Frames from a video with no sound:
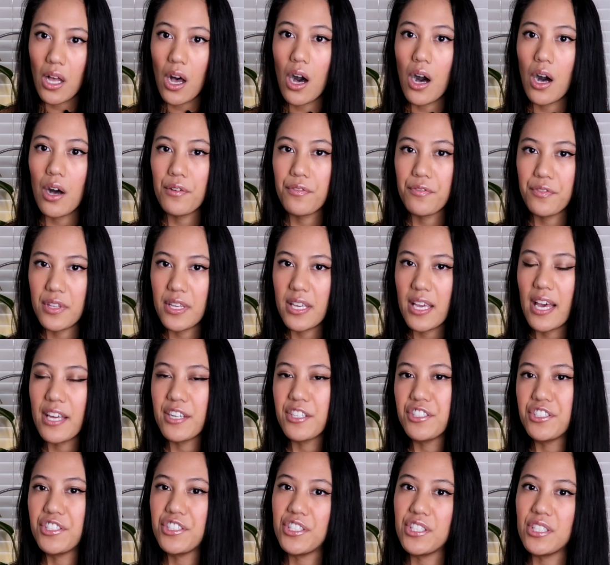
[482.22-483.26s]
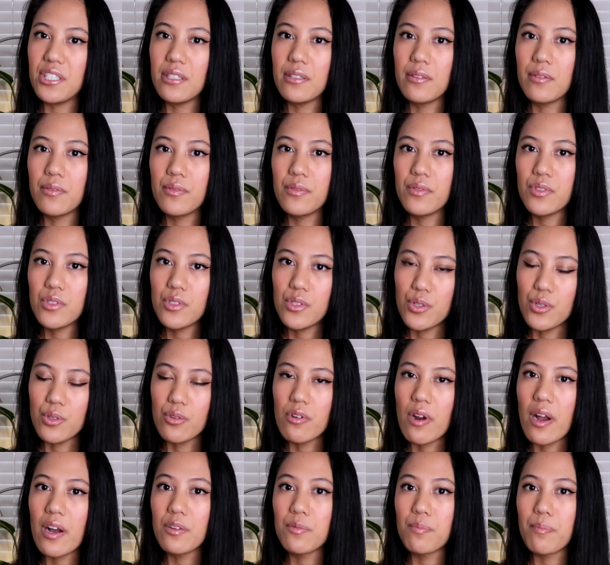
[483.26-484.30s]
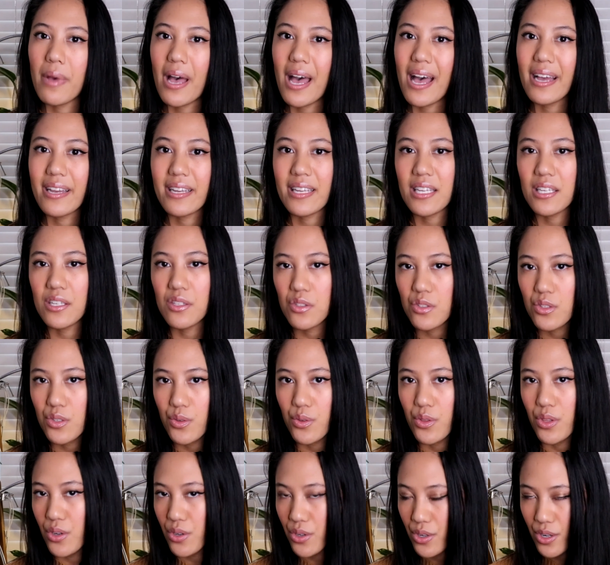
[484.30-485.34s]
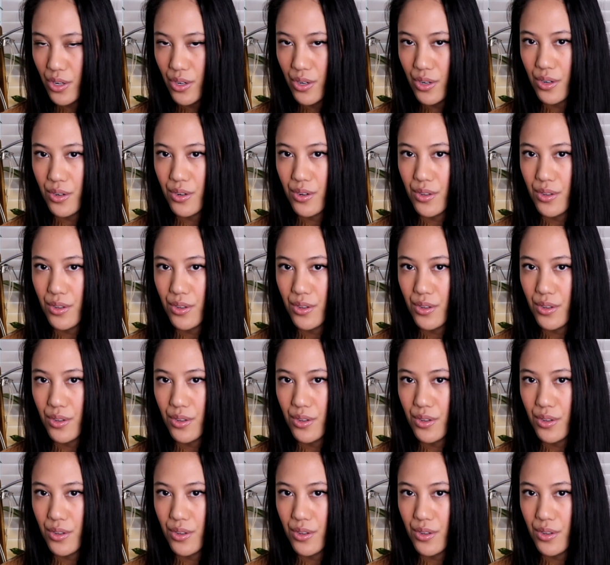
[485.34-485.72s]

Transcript: off the energy to ground back into the earth.